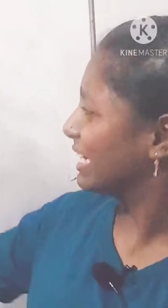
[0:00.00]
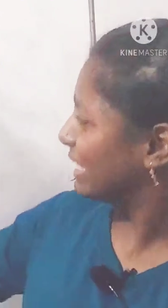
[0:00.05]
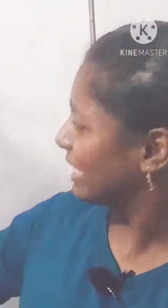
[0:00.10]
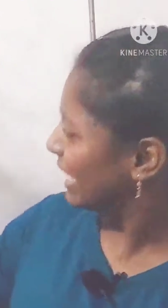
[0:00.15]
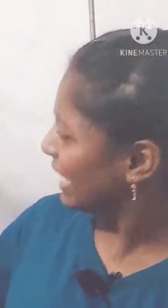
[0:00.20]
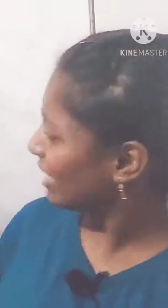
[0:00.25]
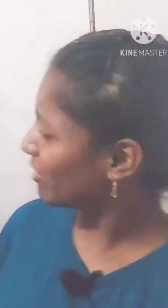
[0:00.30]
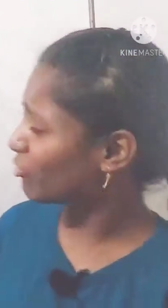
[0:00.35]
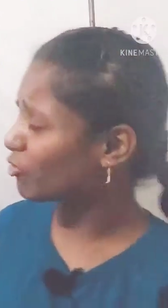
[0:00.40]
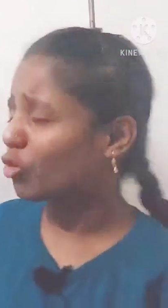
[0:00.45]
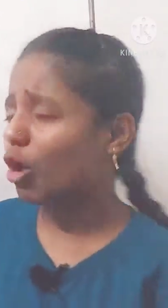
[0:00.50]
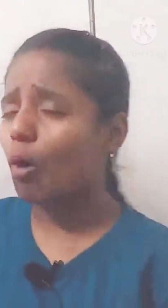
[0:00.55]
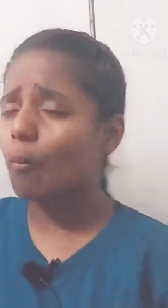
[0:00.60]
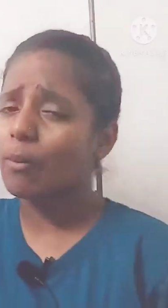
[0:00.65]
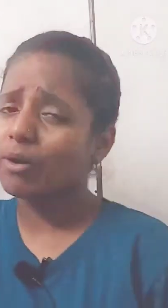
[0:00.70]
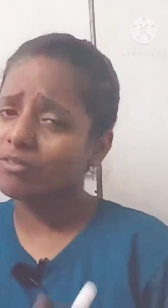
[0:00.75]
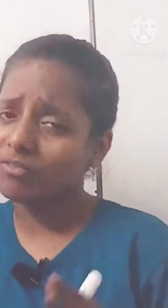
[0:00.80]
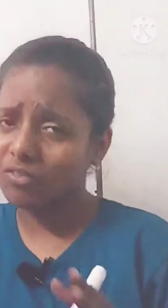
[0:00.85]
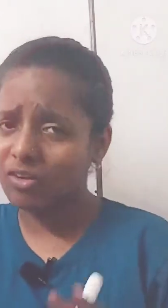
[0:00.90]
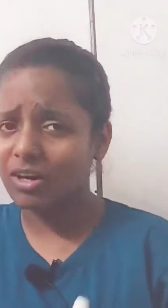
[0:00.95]
these
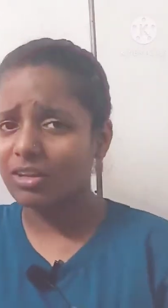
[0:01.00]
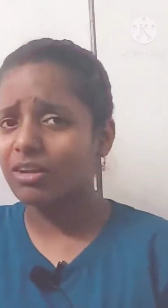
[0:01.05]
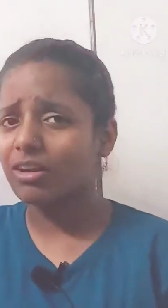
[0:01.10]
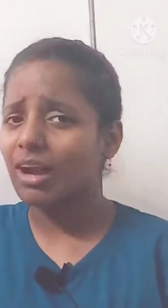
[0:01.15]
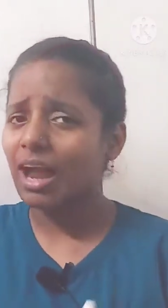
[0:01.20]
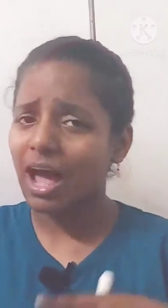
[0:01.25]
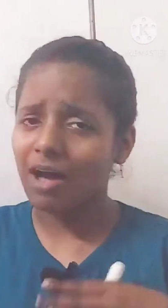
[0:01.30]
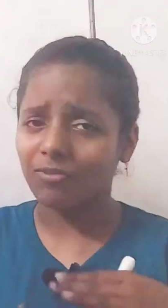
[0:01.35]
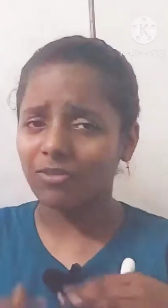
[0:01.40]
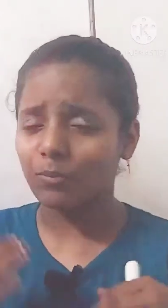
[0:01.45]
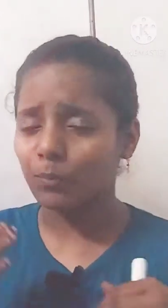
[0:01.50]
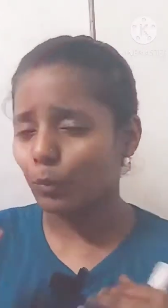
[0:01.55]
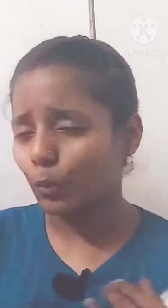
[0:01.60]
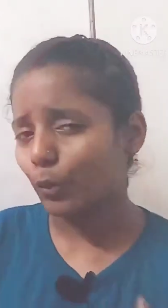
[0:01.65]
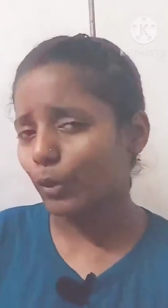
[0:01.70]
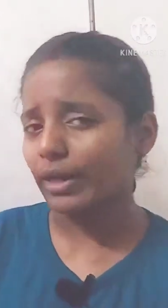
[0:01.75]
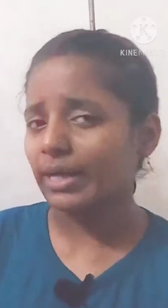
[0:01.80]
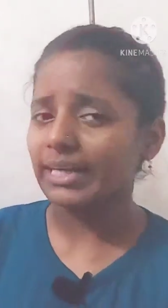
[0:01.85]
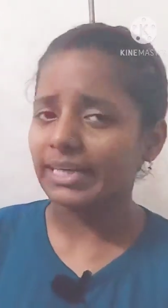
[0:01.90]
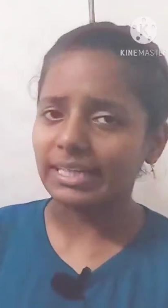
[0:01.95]
topics further have a
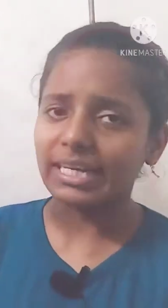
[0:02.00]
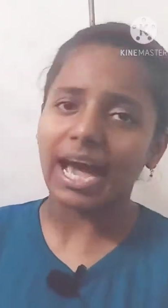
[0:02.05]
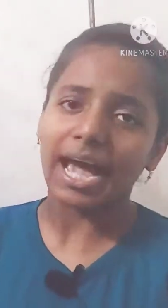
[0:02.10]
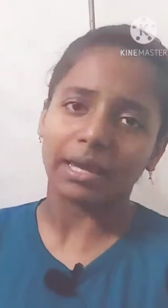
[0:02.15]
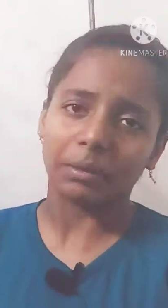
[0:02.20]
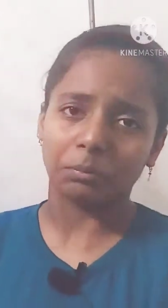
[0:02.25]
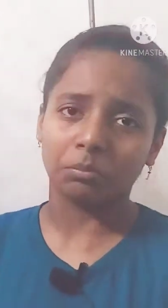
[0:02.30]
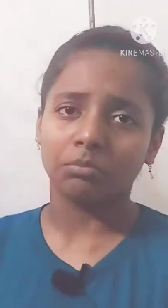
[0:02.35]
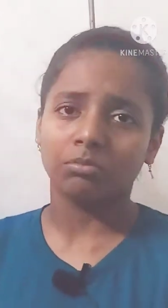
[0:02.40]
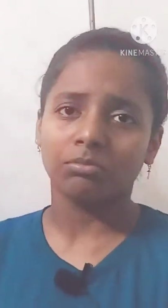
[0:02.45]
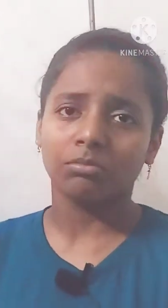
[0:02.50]
boring type.